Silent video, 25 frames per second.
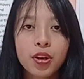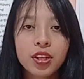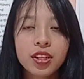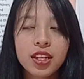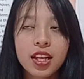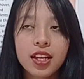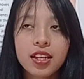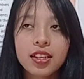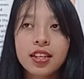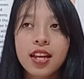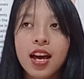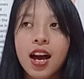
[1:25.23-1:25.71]

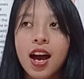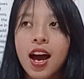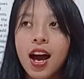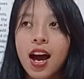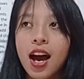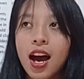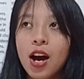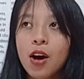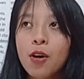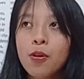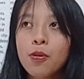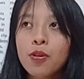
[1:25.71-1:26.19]
and
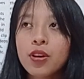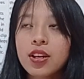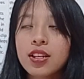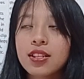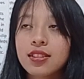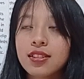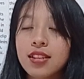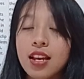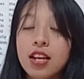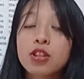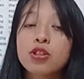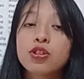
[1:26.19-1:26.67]
how
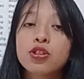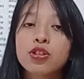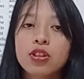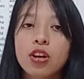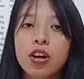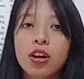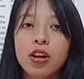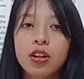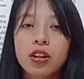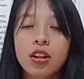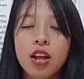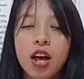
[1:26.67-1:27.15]

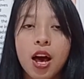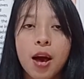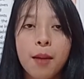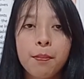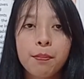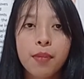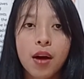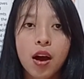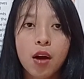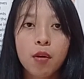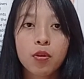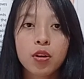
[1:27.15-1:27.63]
essential
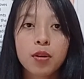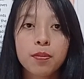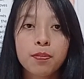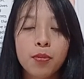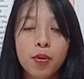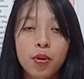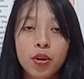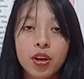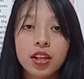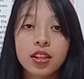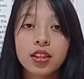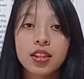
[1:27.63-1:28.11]

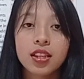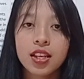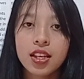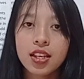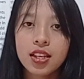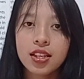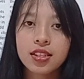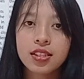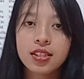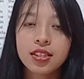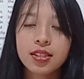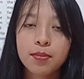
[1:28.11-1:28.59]
PowerPoint
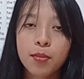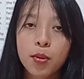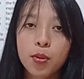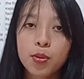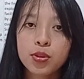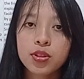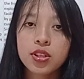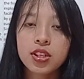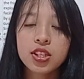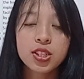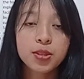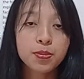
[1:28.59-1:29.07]
is, most
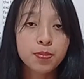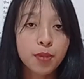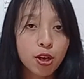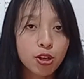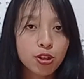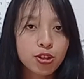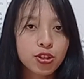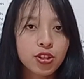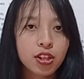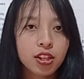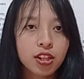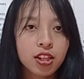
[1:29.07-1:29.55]

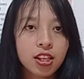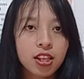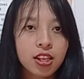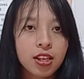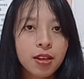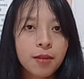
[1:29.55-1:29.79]
especially